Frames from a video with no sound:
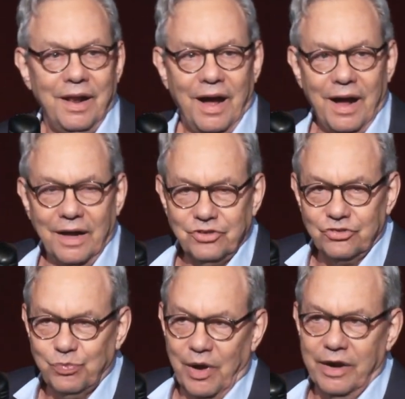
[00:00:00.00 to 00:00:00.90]
I
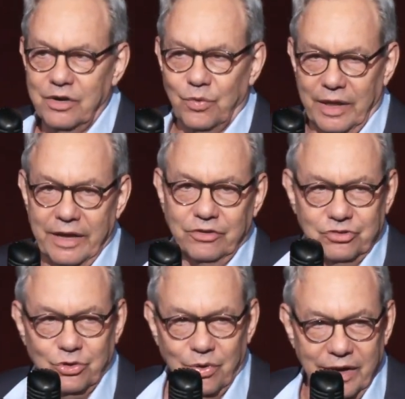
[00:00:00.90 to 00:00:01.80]
just wanted to relate a
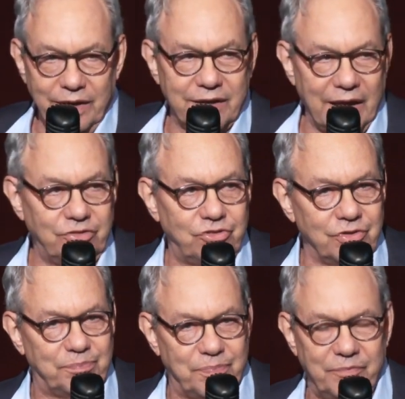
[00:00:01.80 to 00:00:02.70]
story in case
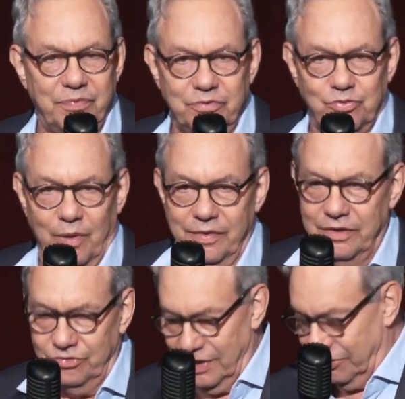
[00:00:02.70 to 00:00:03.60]
you, it was one of
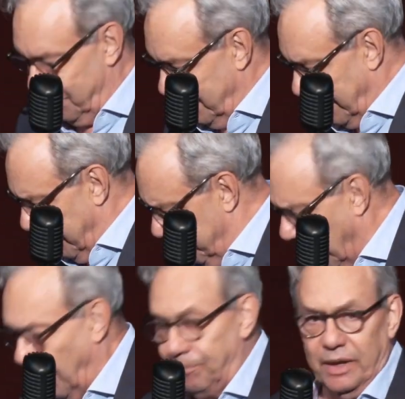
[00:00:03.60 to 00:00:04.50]
these things where
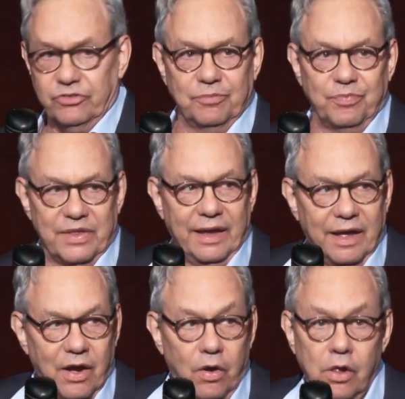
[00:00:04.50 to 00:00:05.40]
I'll pick some thing
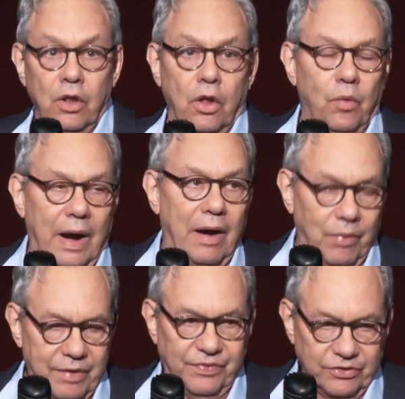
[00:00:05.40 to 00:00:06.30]
and go, wow,
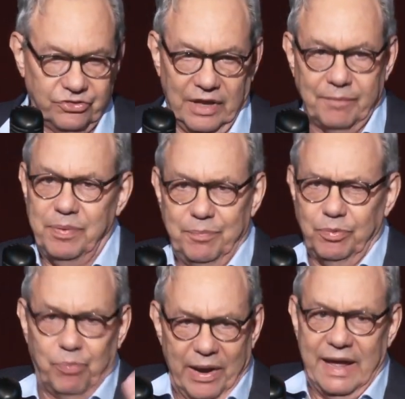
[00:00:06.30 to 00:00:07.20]
what if there's like people
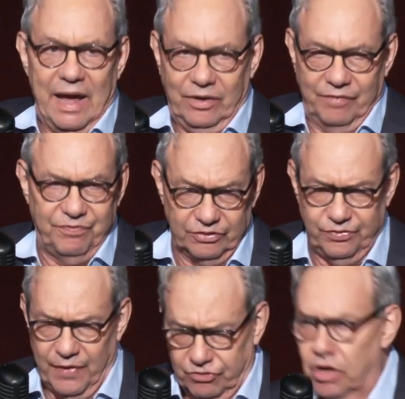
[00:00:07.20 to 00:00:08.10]
break out into fist
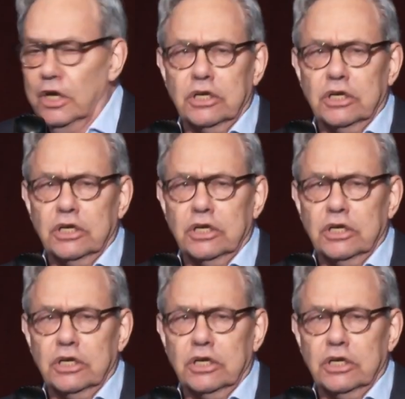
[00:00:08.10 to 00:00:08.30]
fights?